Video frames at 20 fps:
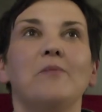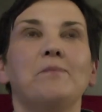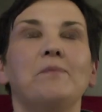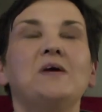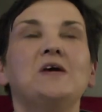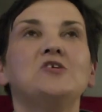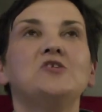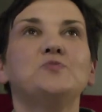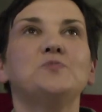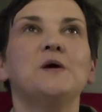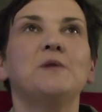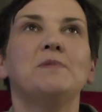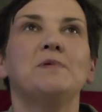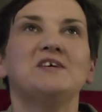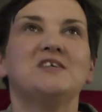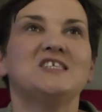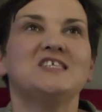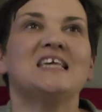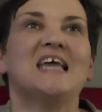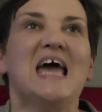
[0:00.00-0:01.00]
because people
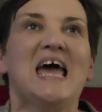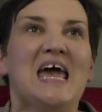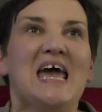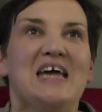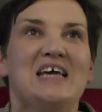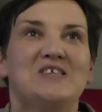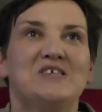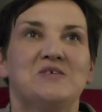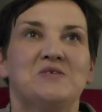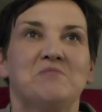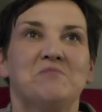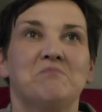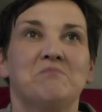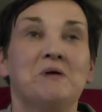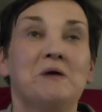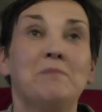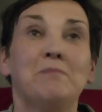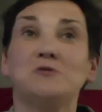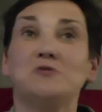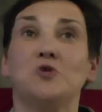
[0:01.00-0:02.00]
are scared.
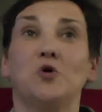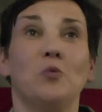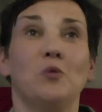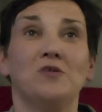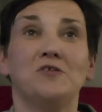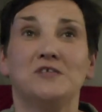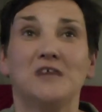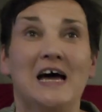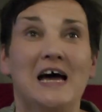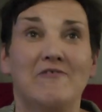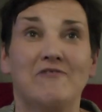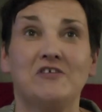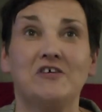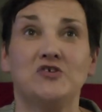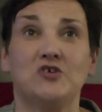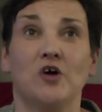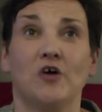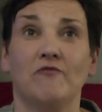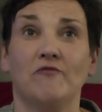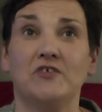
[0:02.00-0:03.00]
People don't want to have
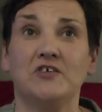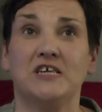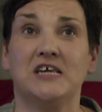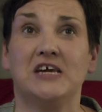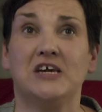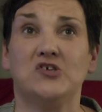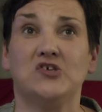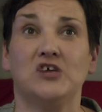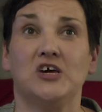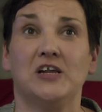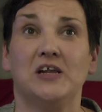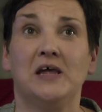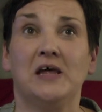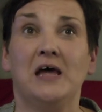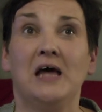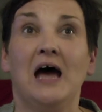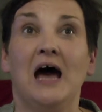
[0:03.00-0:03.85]
this conversation.